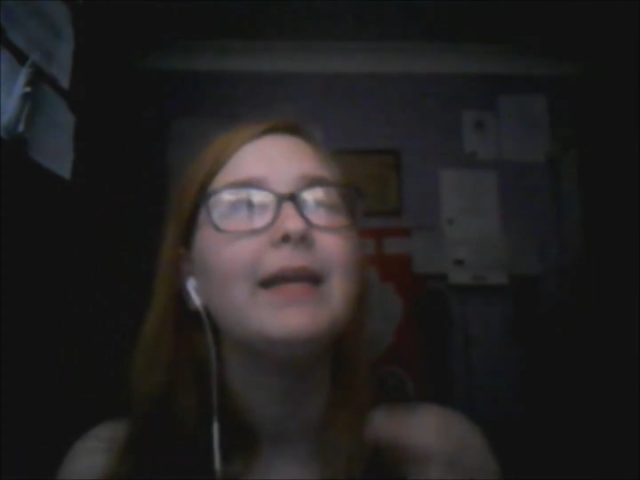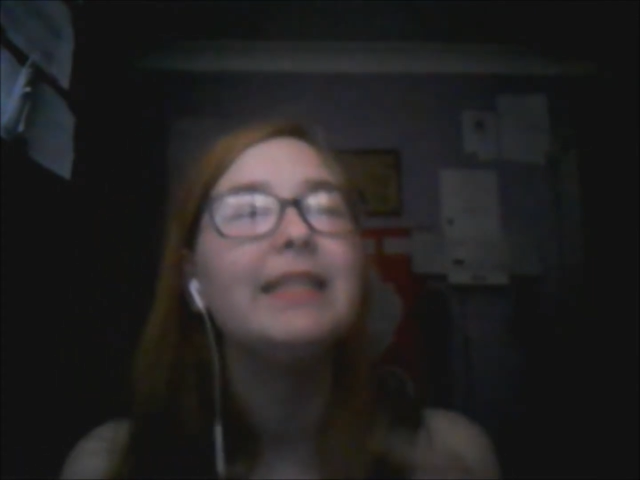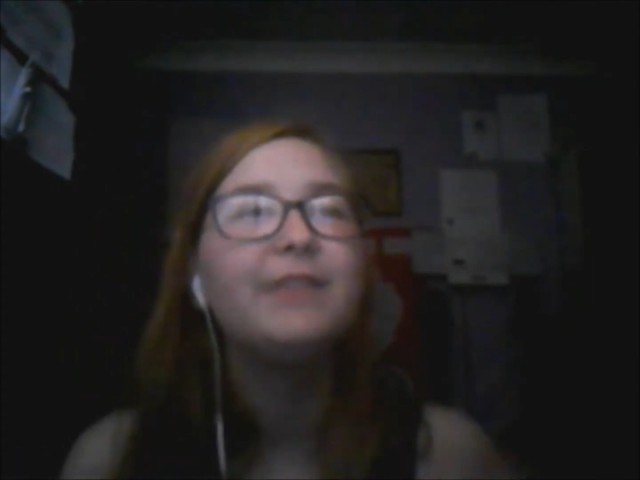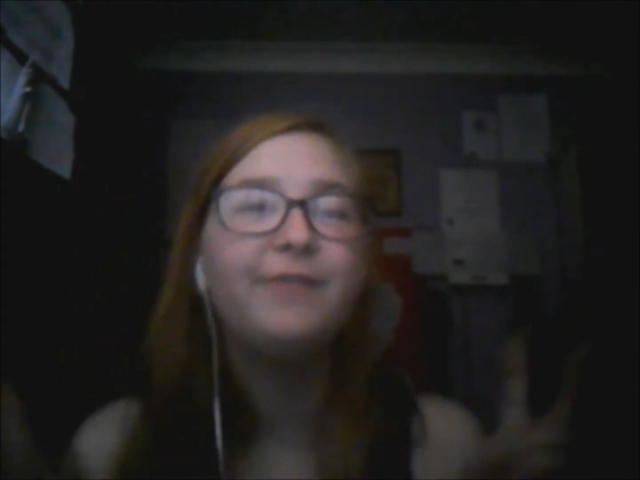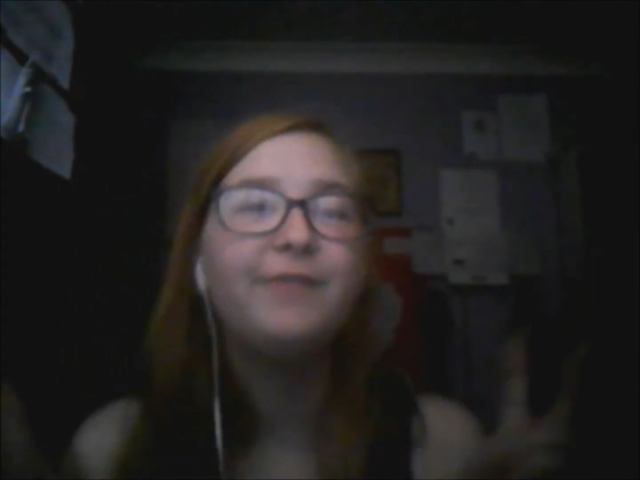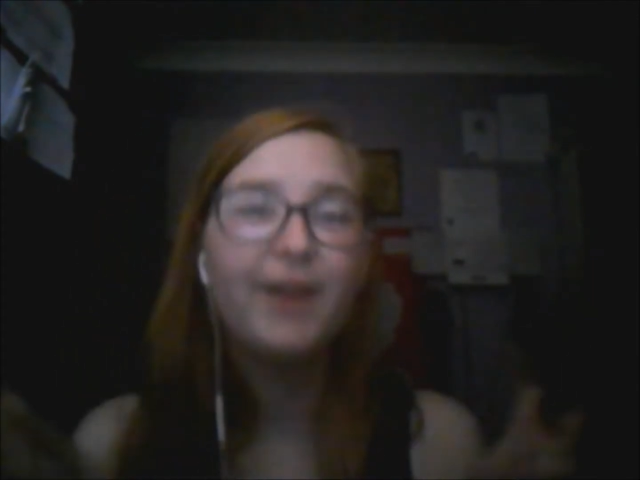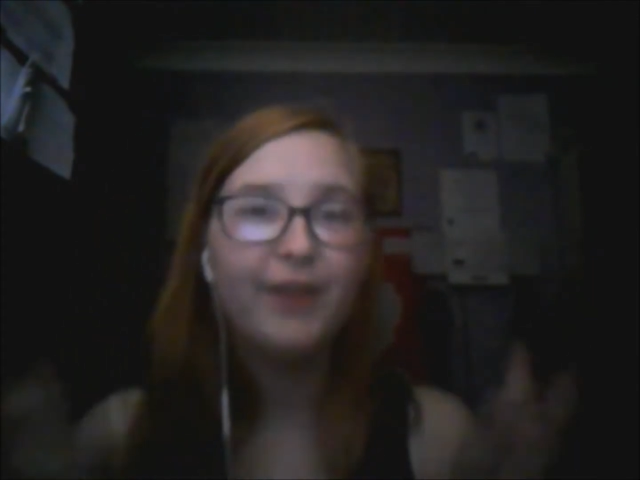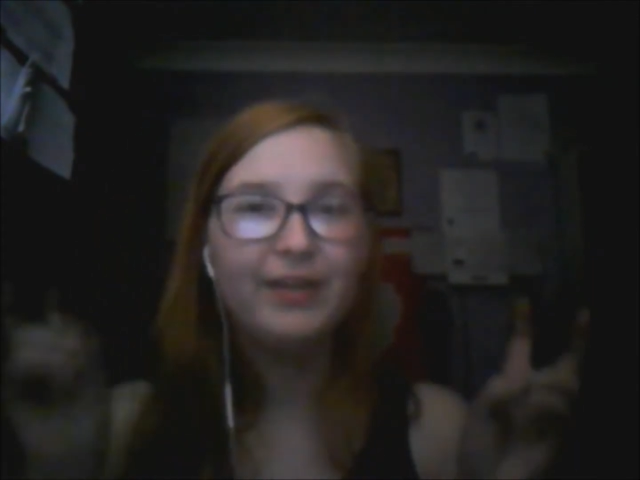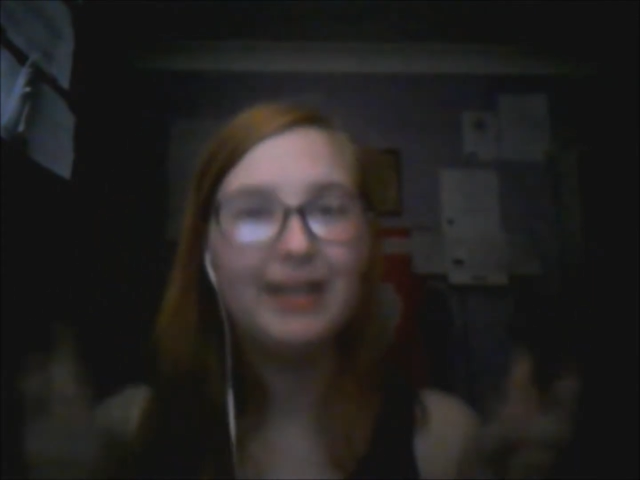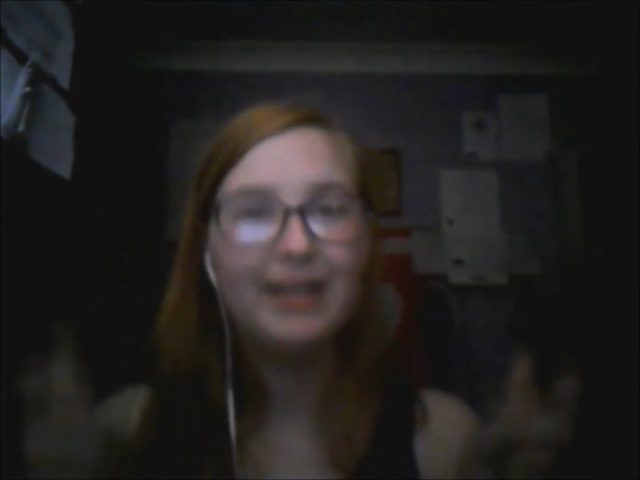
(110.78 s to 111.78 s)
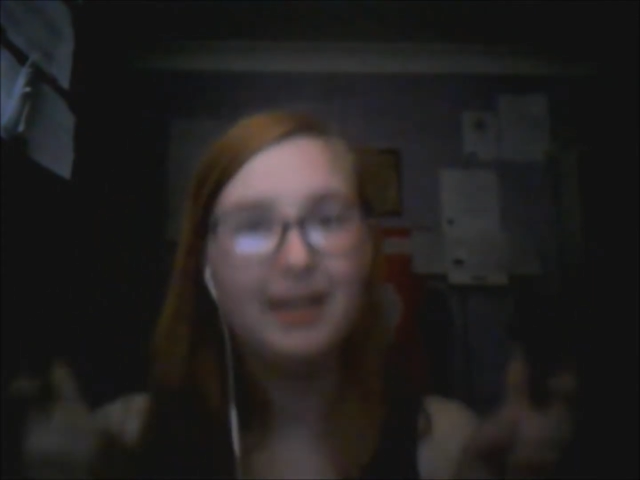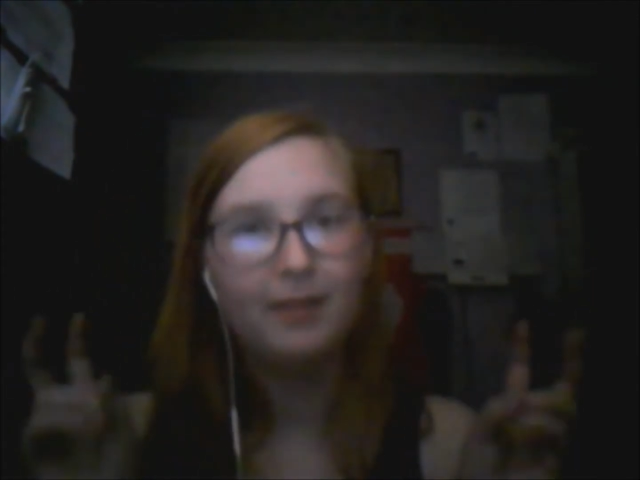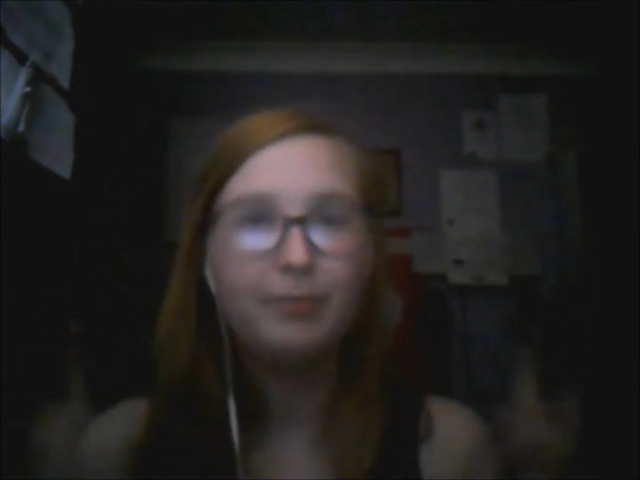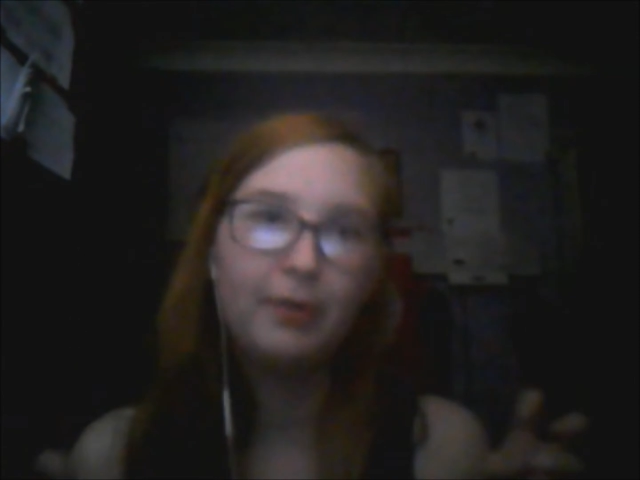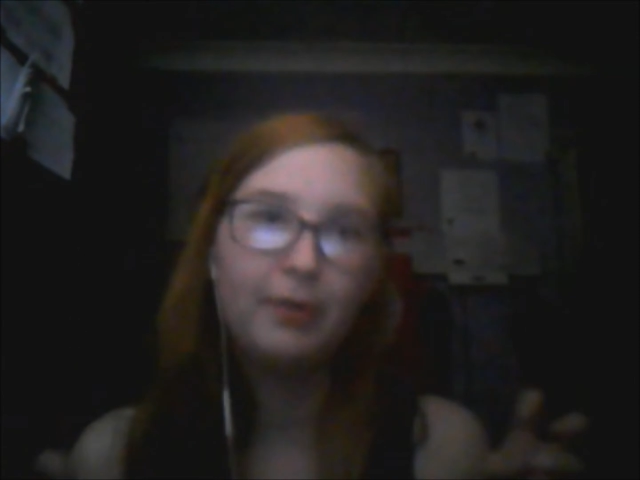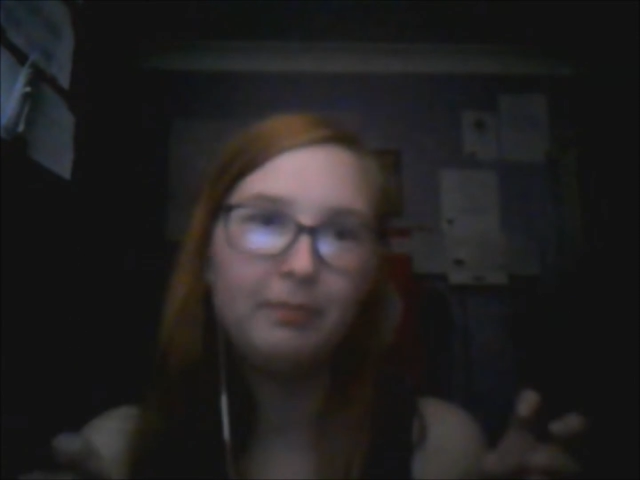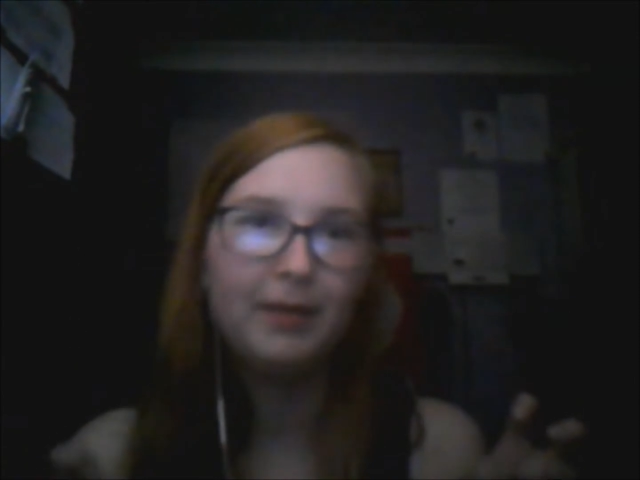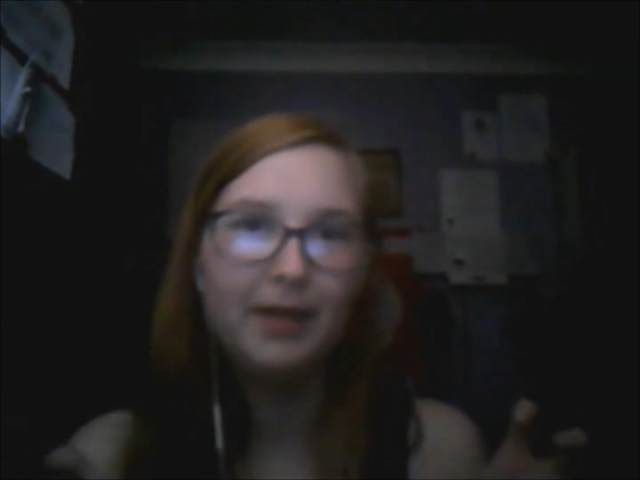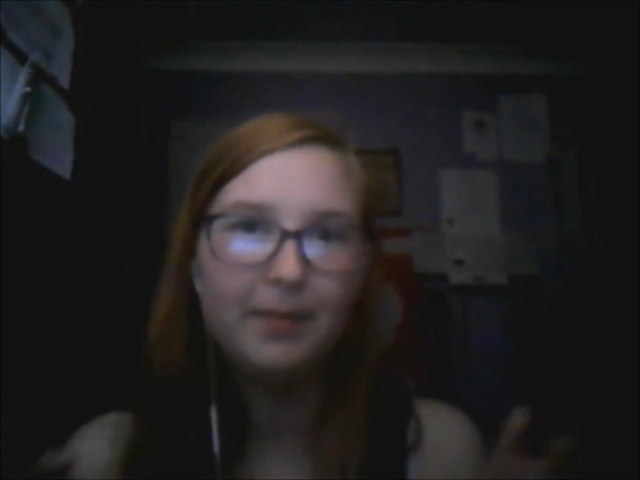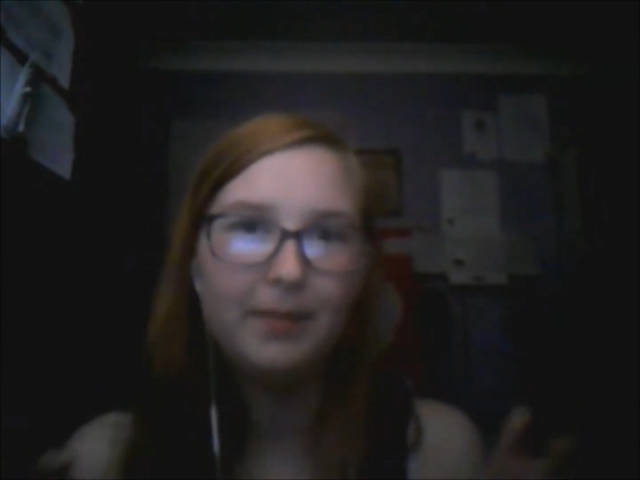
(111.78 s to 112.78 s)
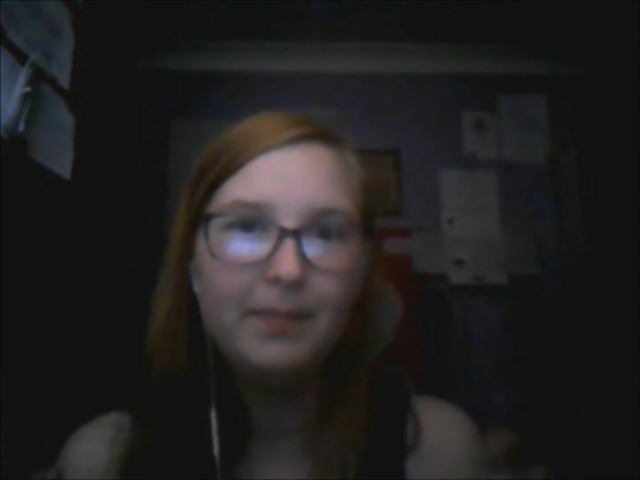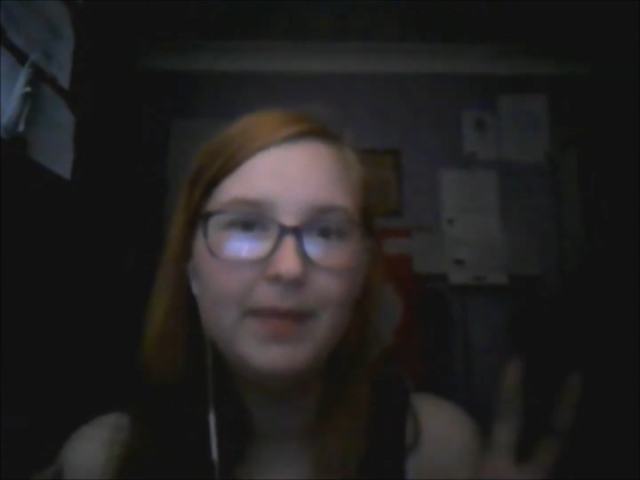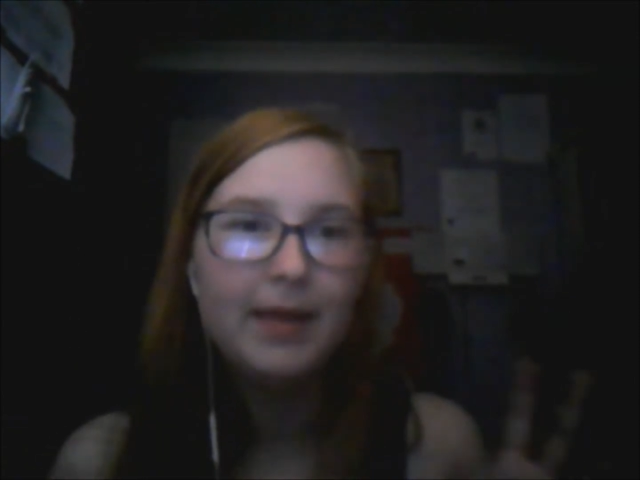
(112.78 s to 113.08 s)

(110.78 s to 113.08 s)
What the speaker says: furry little problem,